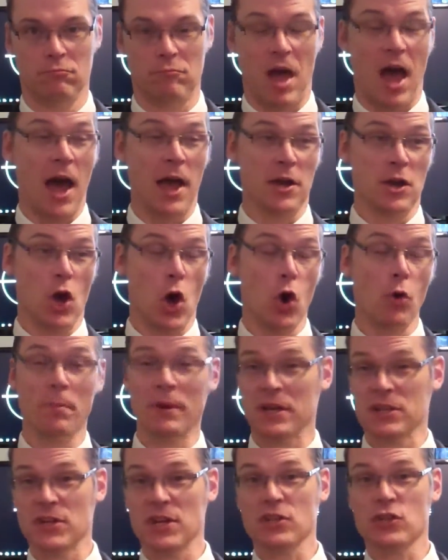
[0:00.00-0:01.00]
I know,
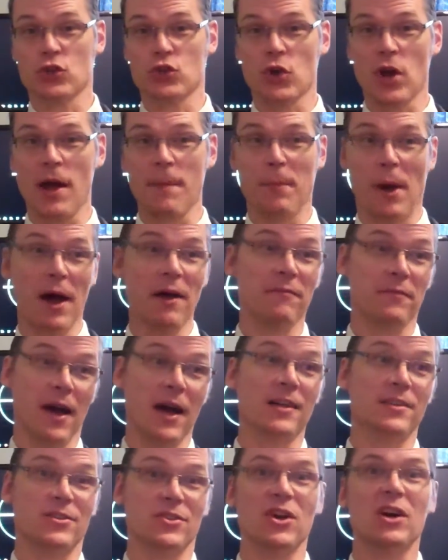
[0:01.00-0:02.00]
because that's a trap I've
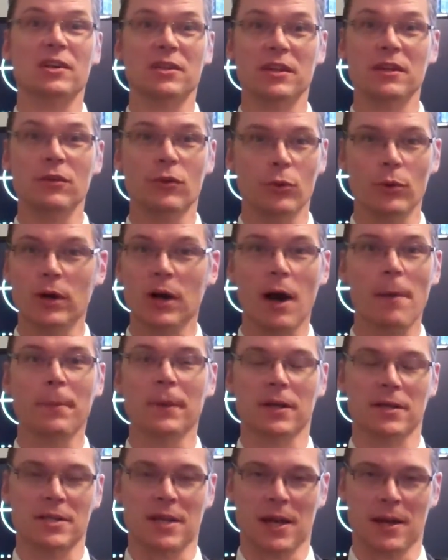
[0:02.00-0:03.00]
gotten sucked into a
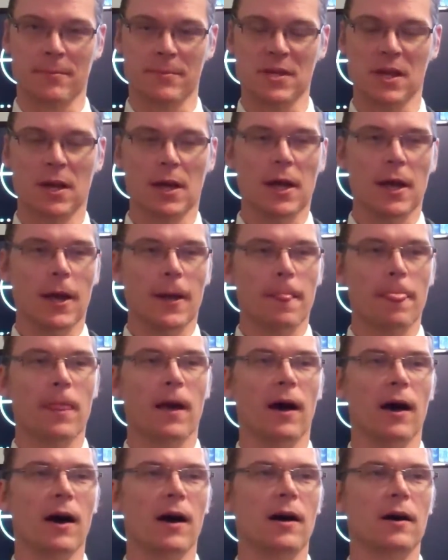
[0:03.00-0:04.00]
couple of times.
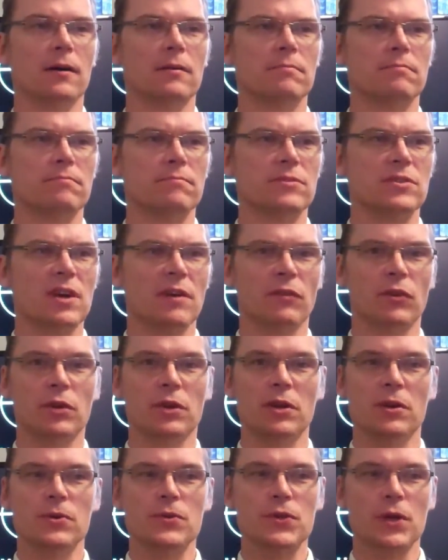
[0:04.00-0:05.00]
Several
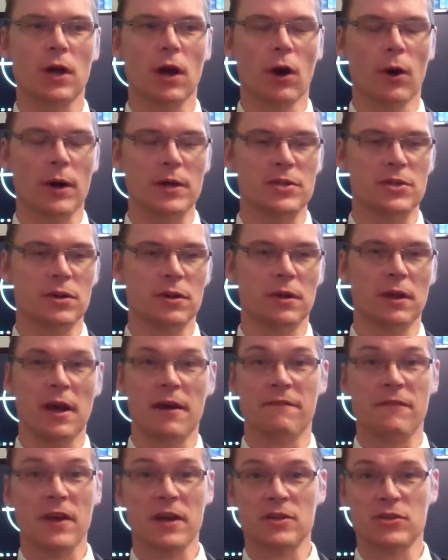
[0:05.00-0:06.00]
years ago, I started
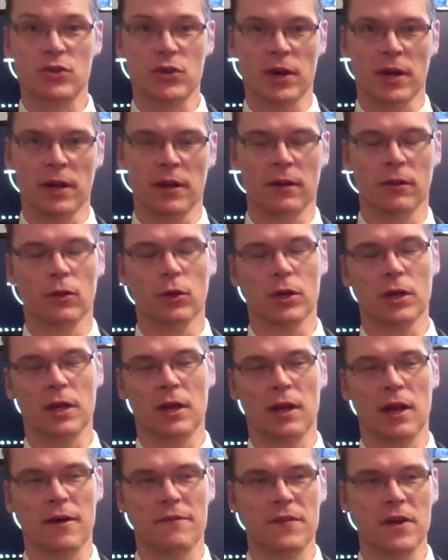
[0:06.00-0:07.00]
FX trading and looking
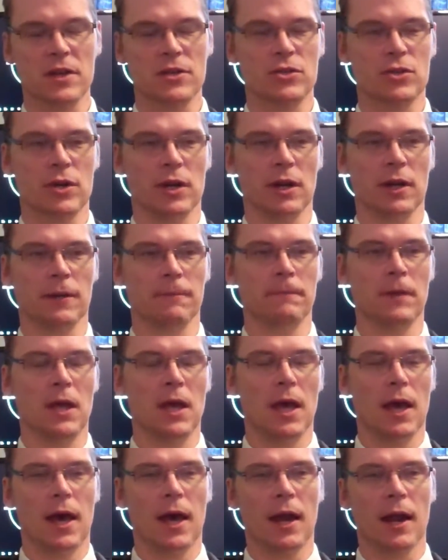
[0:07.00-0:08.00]
at FX trading.
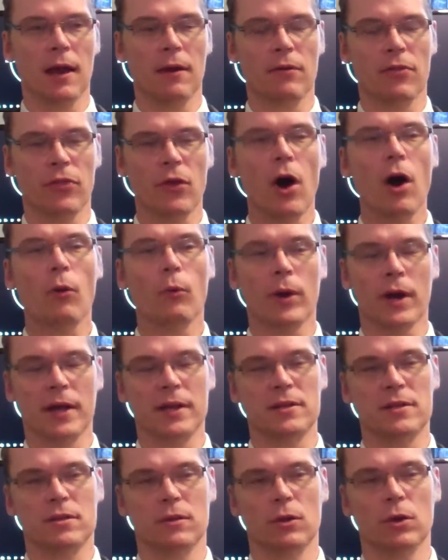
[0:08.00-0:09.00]
And I thought when
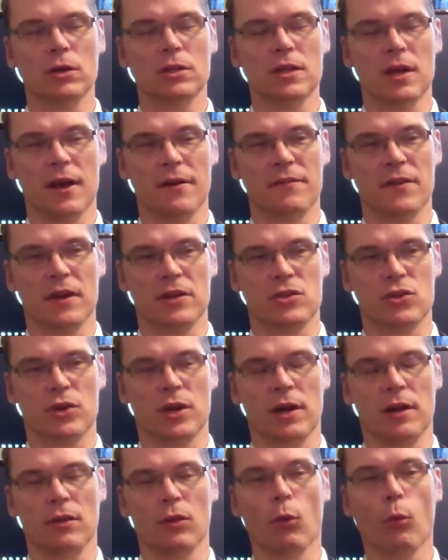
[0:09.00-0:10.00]
I looked at FX
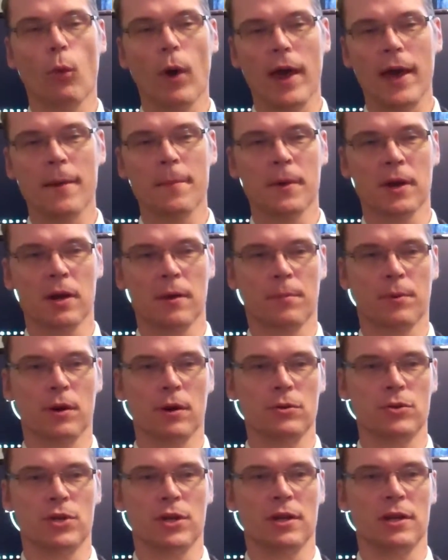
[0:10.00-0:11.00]
trading, the way I'm going to
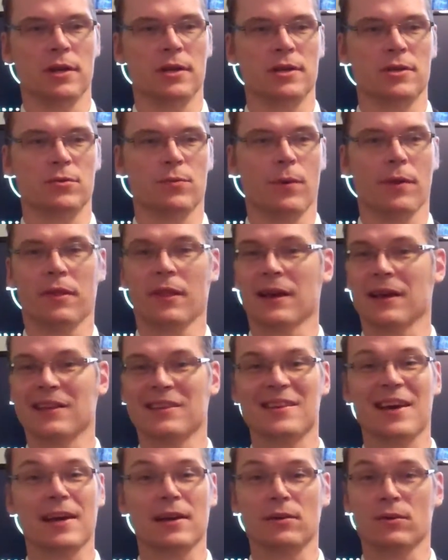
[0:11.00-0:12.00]
approach it is with like a
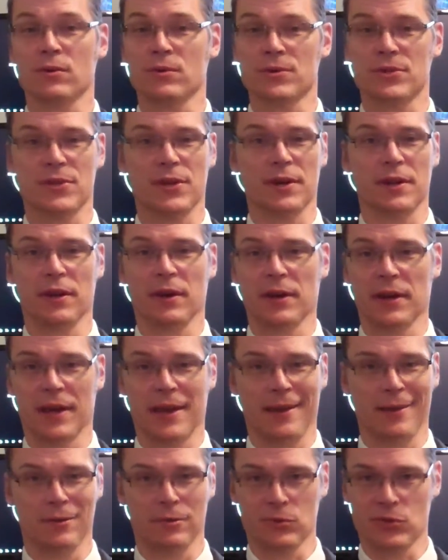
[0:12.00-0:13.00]
technical study on a
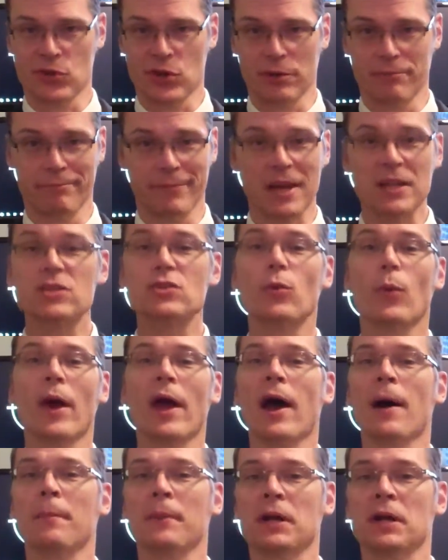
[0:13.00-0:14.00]
candle chart. That's the way
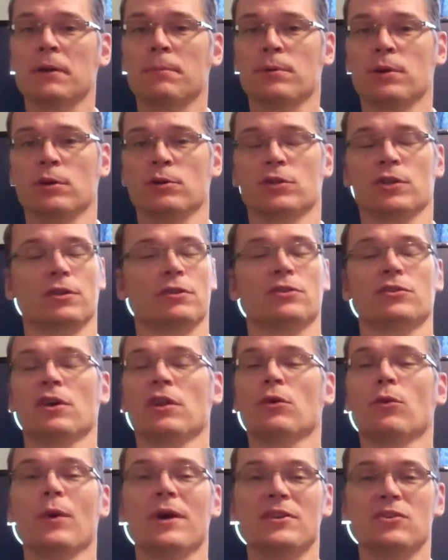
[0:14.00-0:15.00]
I'm going to approach it. There's
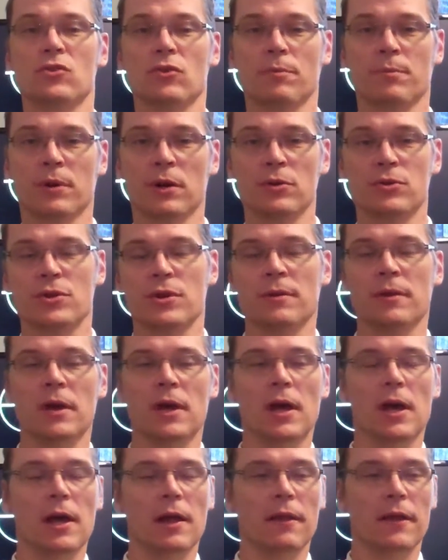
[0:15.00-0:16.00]
other ways to approach it.
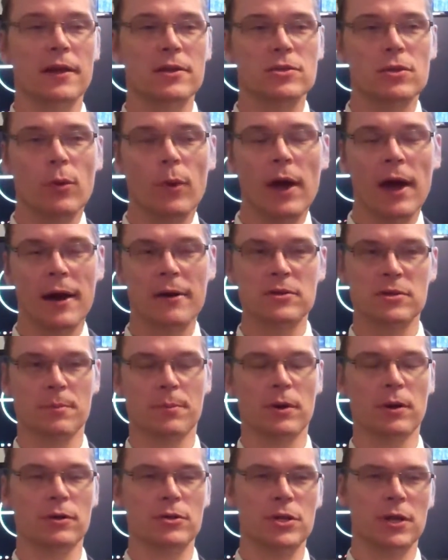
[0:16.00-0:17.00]
That's the way I was
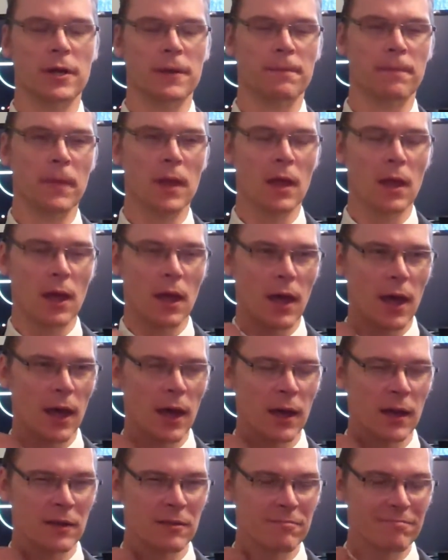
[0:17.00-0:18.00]
approaching it.
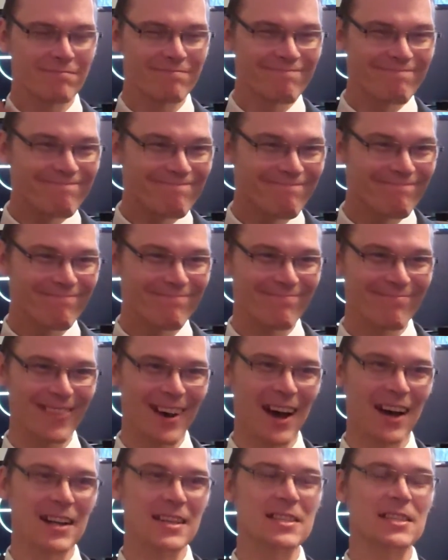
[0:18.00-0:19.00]
And
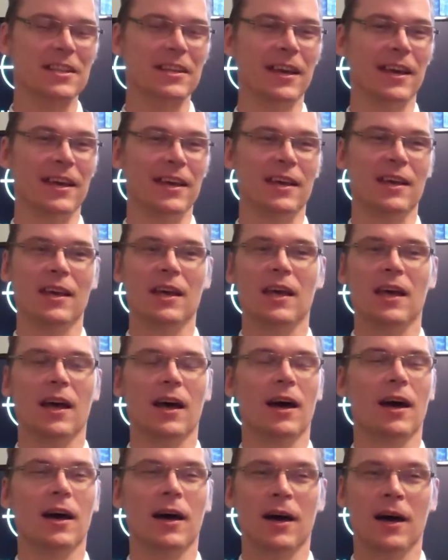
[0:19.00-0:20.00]
honestly,
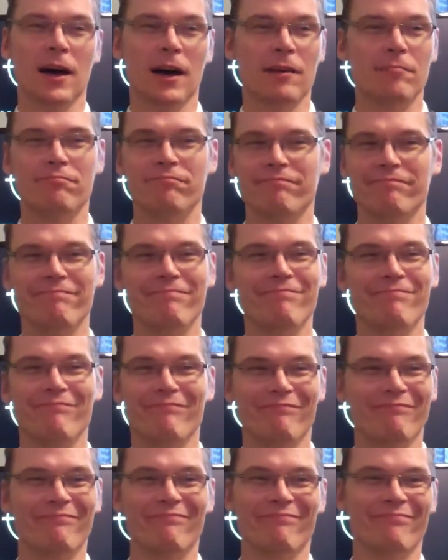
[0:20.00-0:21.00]
I
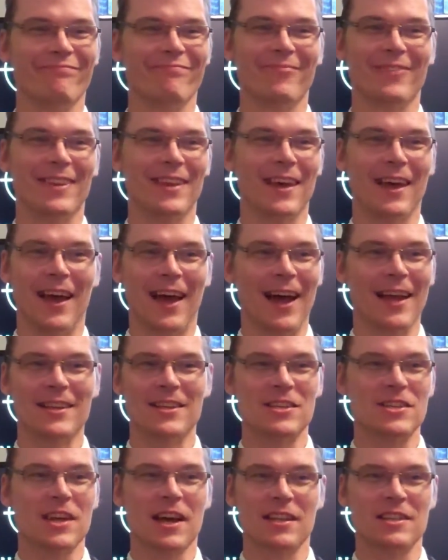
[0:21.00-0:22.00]

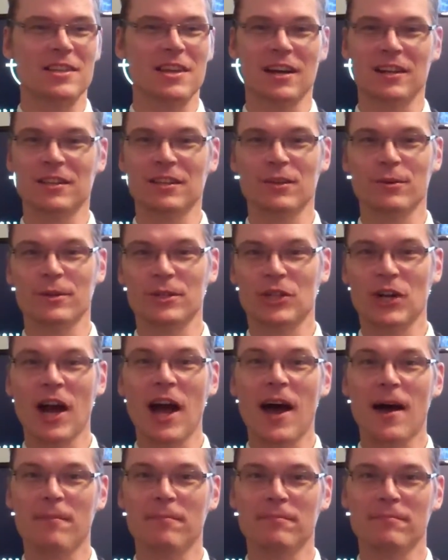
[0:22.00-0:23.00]
just got sucked into a
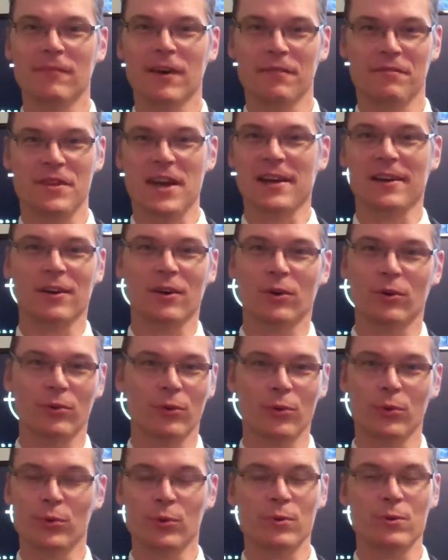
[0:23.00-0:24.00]
trap of technical
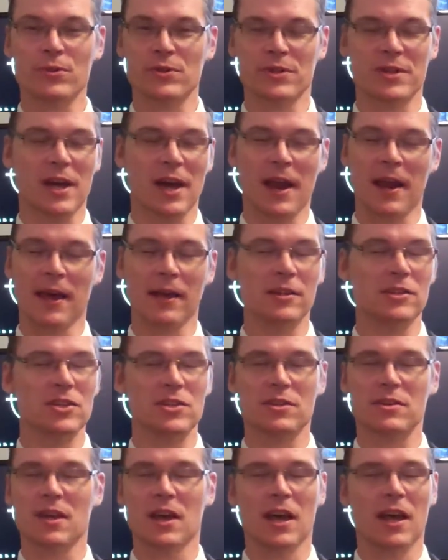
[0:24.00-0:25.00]
tools and
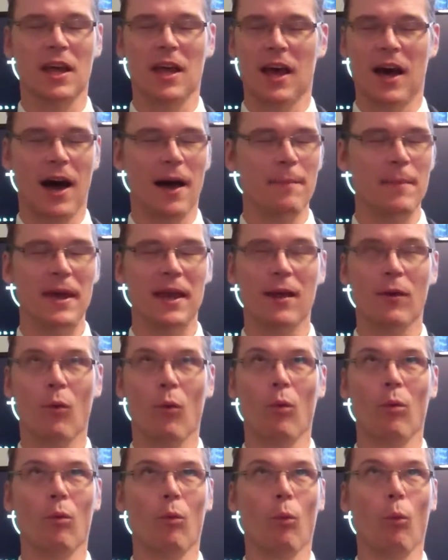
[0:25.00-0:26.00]
I made it
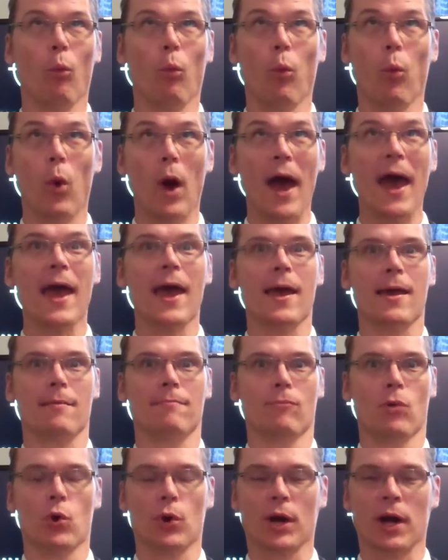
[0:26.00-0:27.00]
way
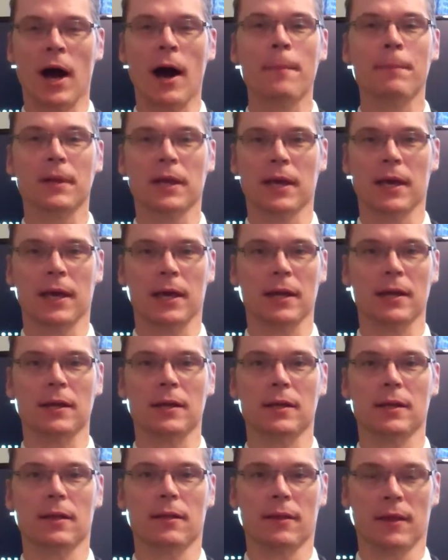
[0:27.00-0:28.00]
more
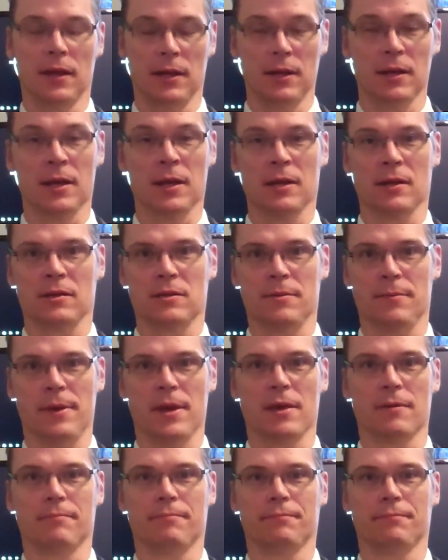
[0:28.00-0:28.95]
complicated than it needed to be.